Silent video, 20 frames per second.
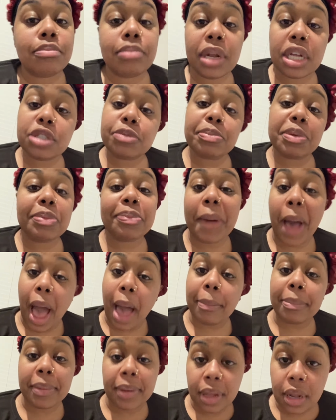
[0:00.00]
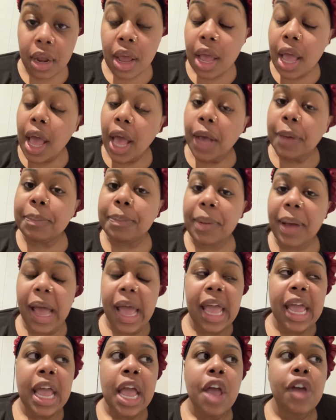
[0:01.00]
Blush be popping.
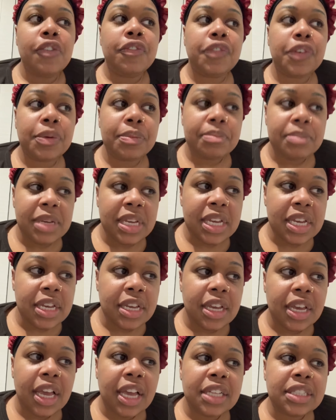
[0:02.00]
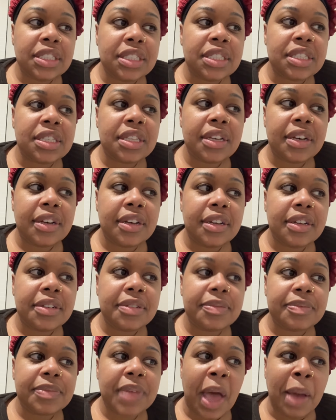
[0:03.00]
But for me, it's the,
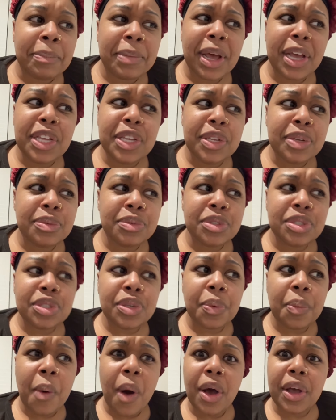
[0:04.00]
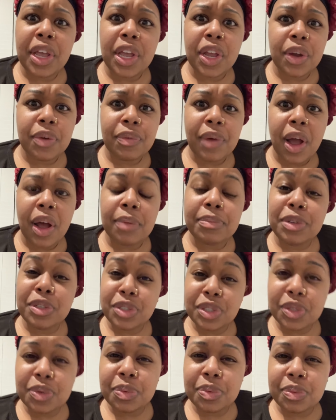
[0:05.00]
I'm not used to walking around. I'm
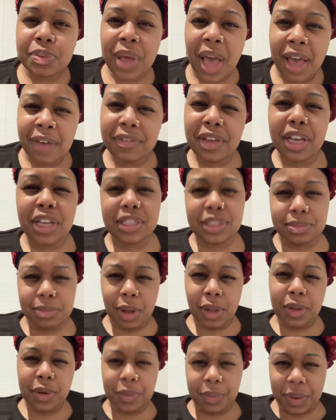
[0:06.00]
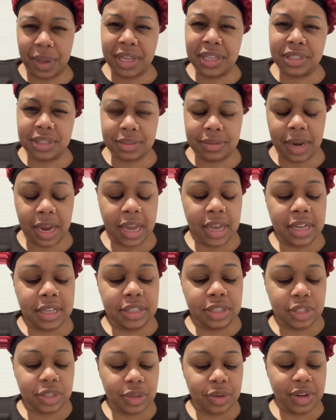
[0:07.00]
used to having a smaller waist, right?
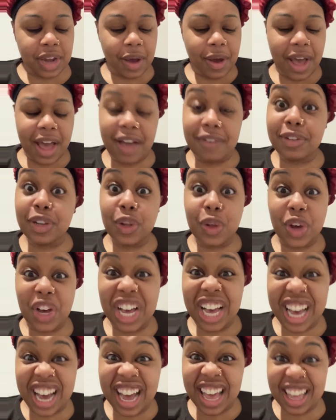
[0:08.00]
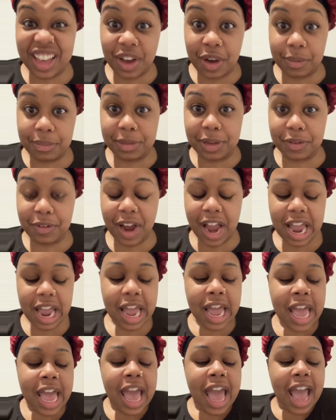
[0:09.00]
And so now I have a little gut on me,
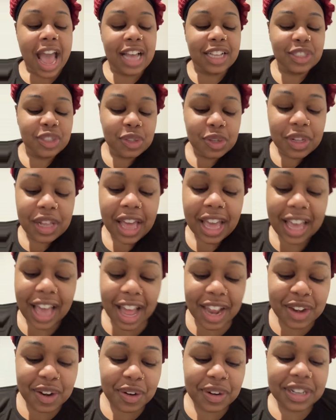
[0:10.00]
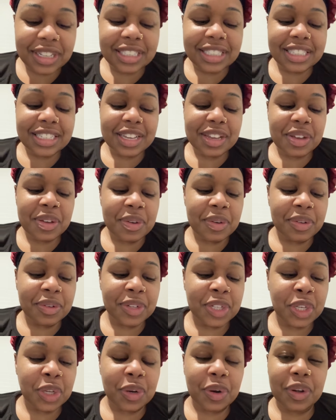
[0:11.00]
right? And so like, I noticed that,
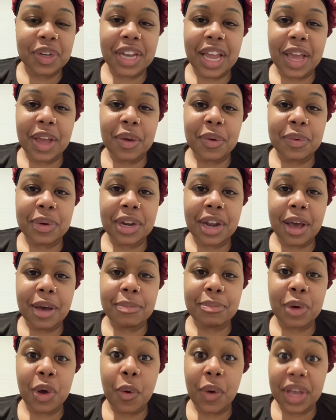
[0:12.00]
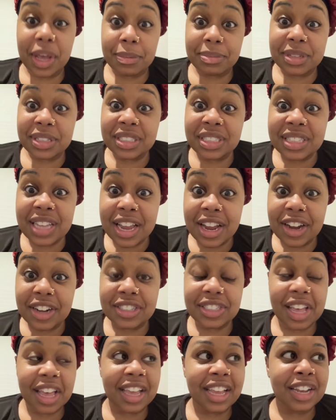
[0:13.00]
you know, like when I'm going up the
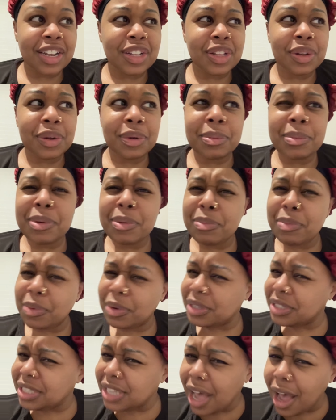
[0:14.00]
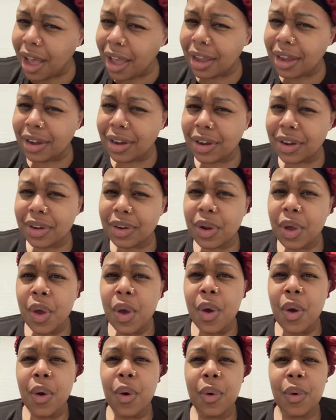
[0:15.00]
stairs, I get a little bit more tired
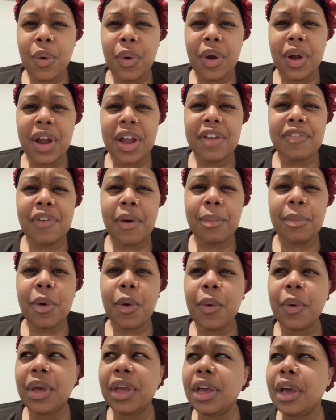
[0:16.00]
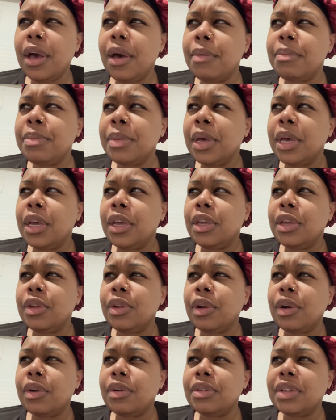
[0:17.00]
or if I'm going up, you
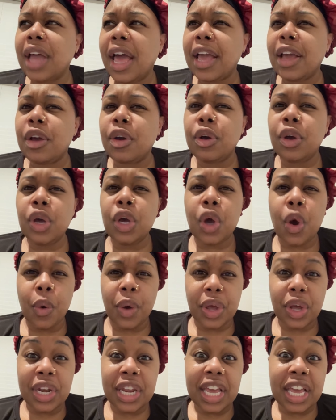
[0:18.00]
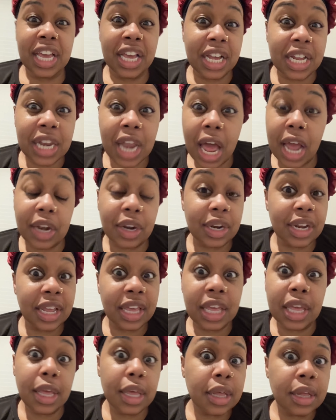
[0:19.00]
know, like going on an incline on a
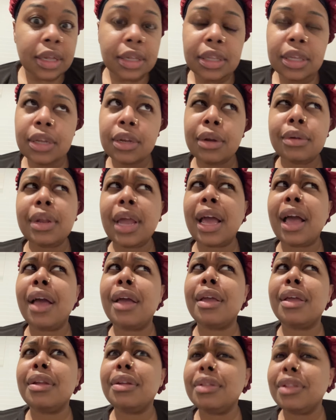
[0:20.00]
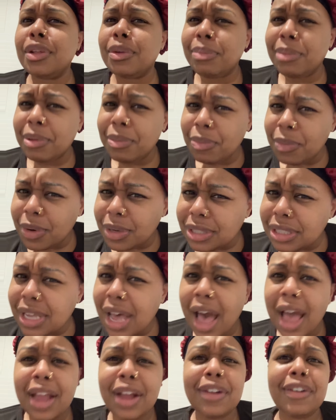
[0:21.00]
hill, you know, like I get a little bit more
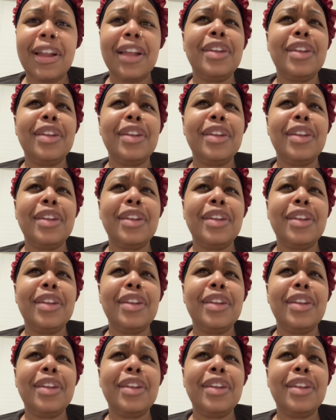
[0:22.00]
tired.